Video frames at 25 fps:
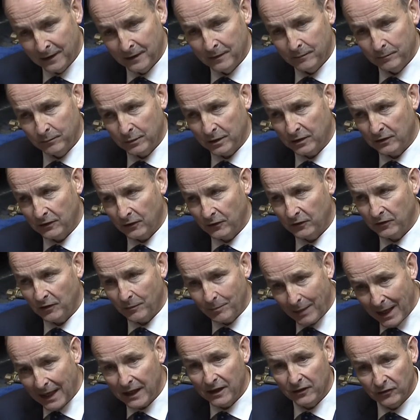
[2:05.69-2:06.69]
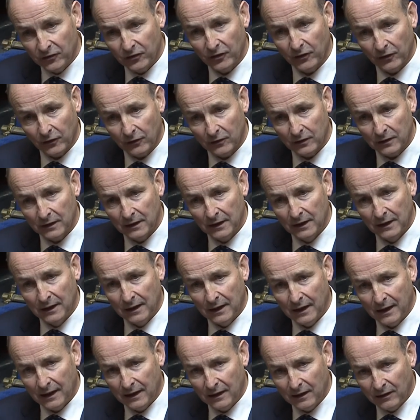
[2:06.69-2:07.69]
But there is a balance here.
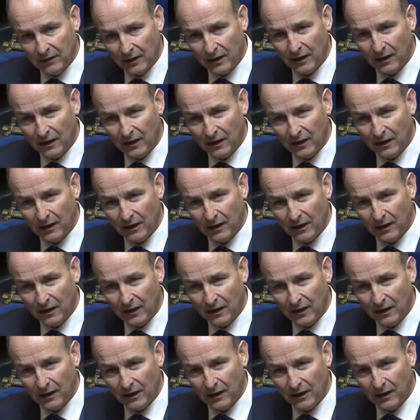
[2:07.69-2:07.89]
And I think